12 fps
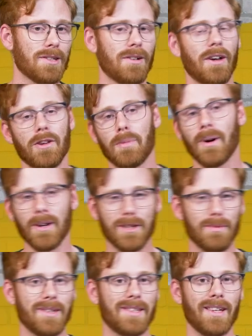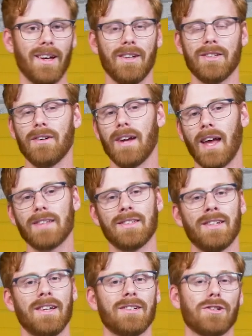or other parts we sell, don't
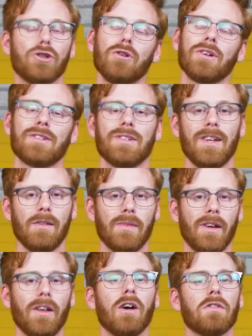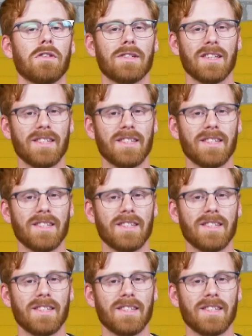hesitate to shoot us an email over to